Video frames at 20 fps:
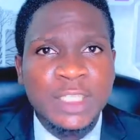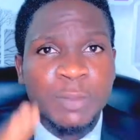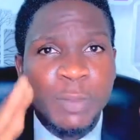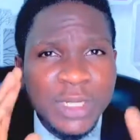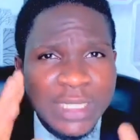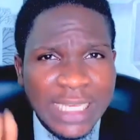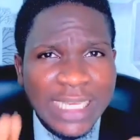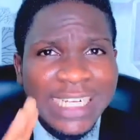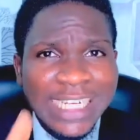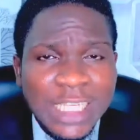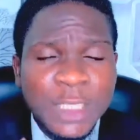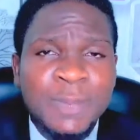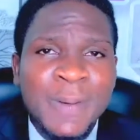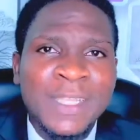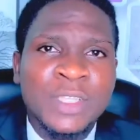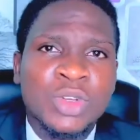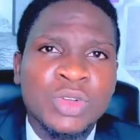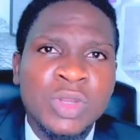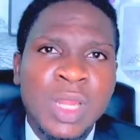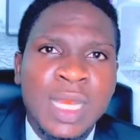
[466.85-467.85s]
But in this
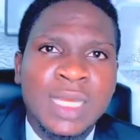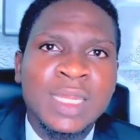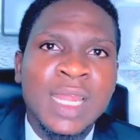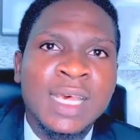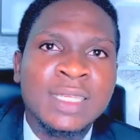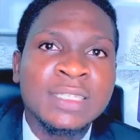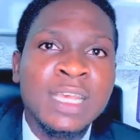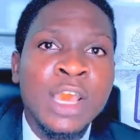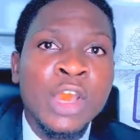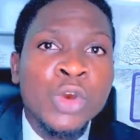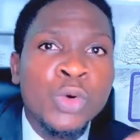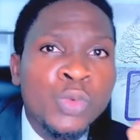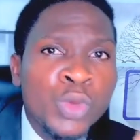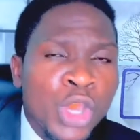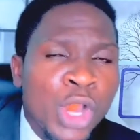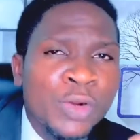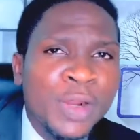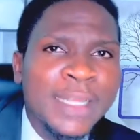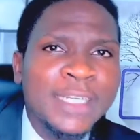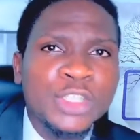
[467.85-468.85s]
particular class, we
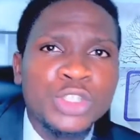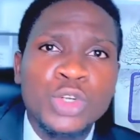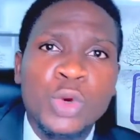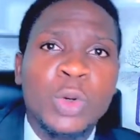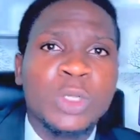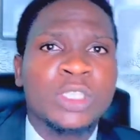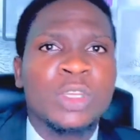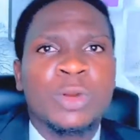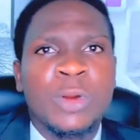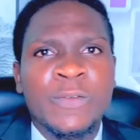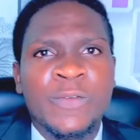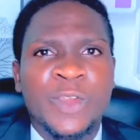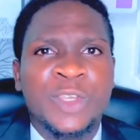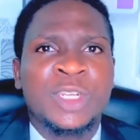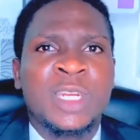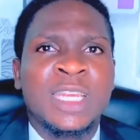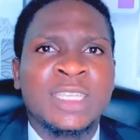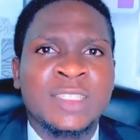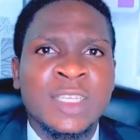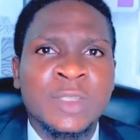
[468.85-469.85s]
already know what a
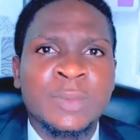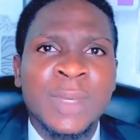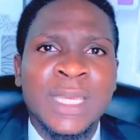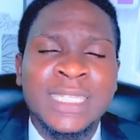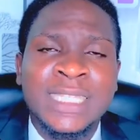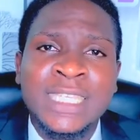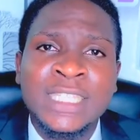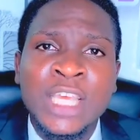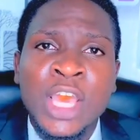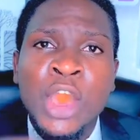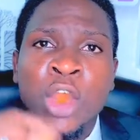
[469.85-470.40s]
confessional statement is,